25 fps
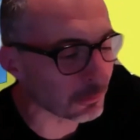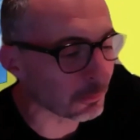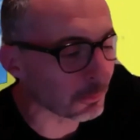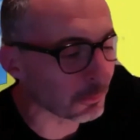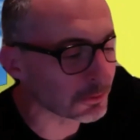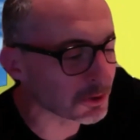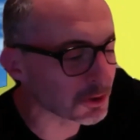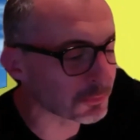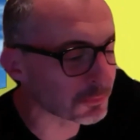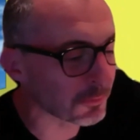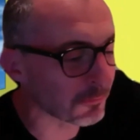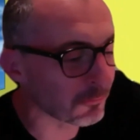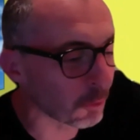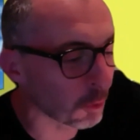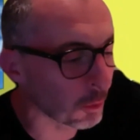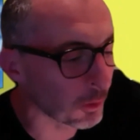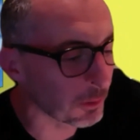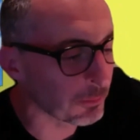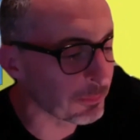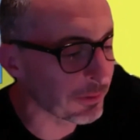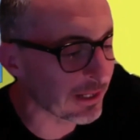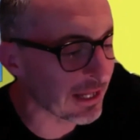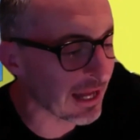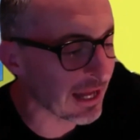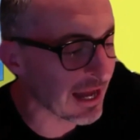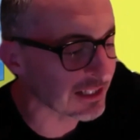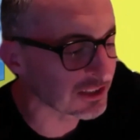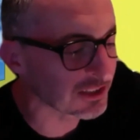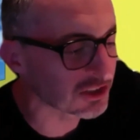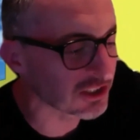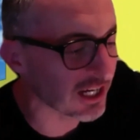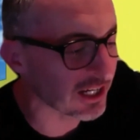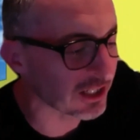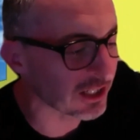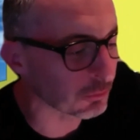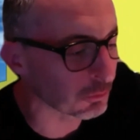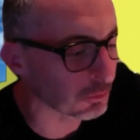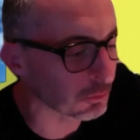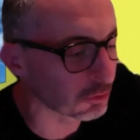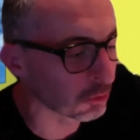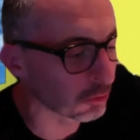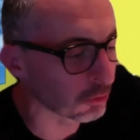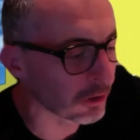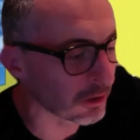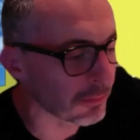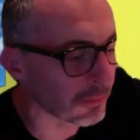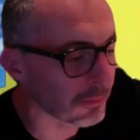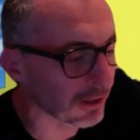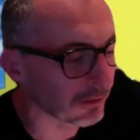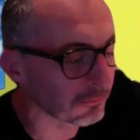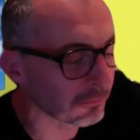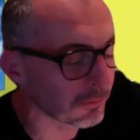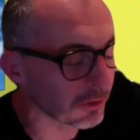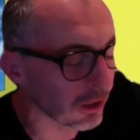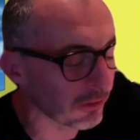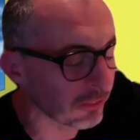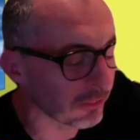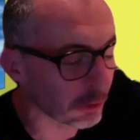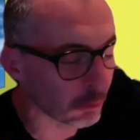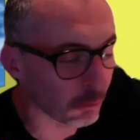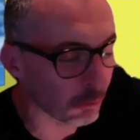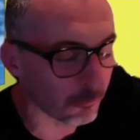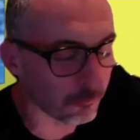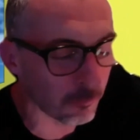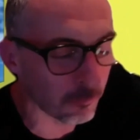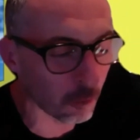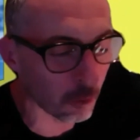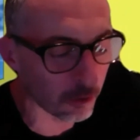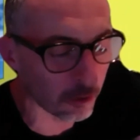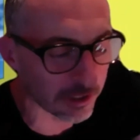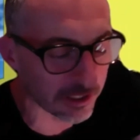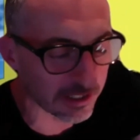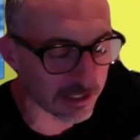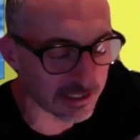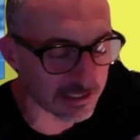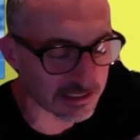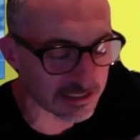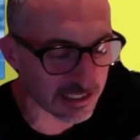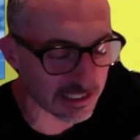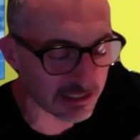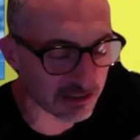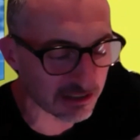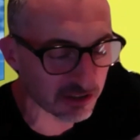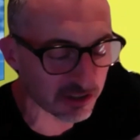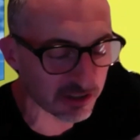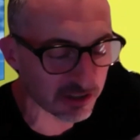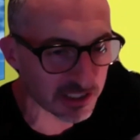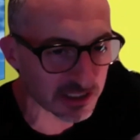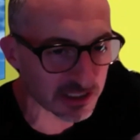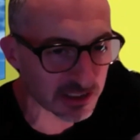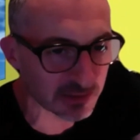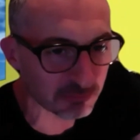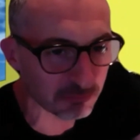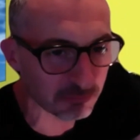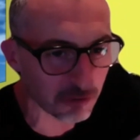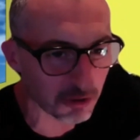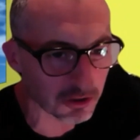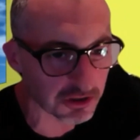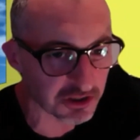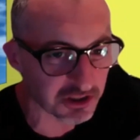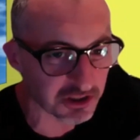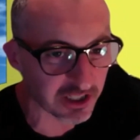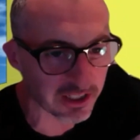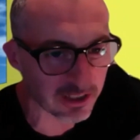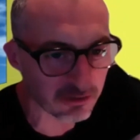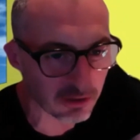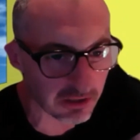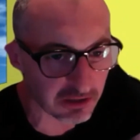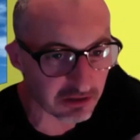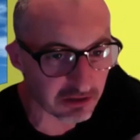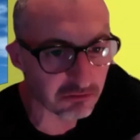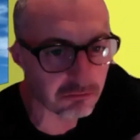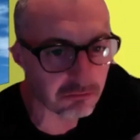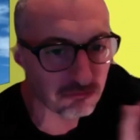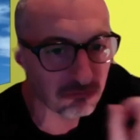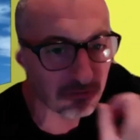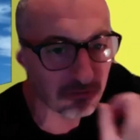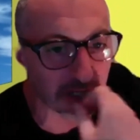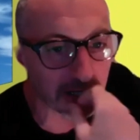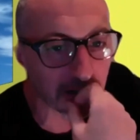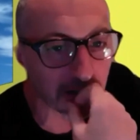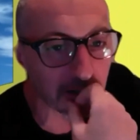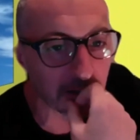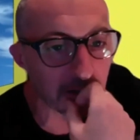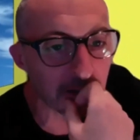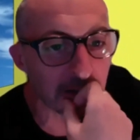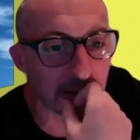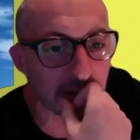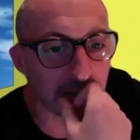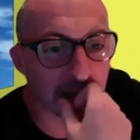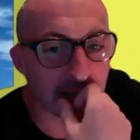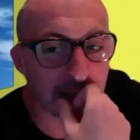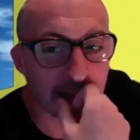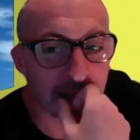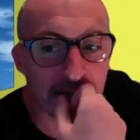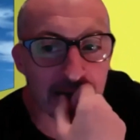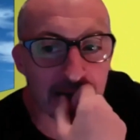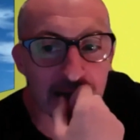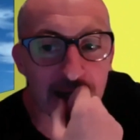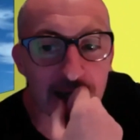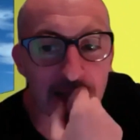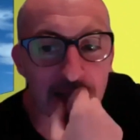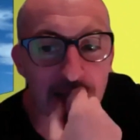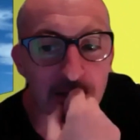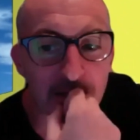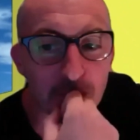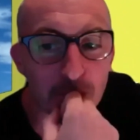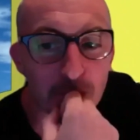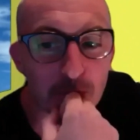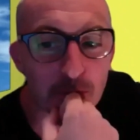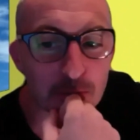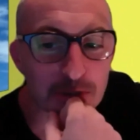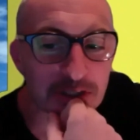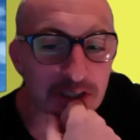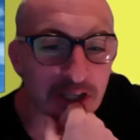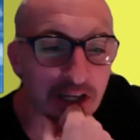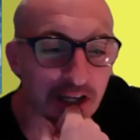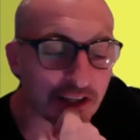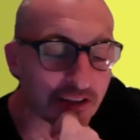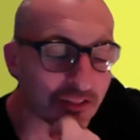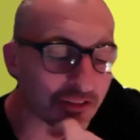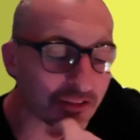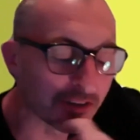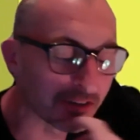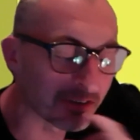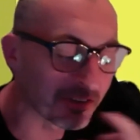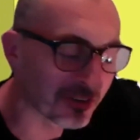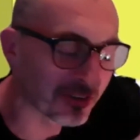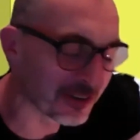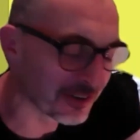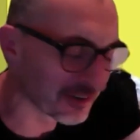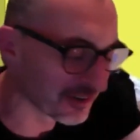just before we began, Jack, you were talking about, I think you're 4 years into this project, into Real, and you were saying that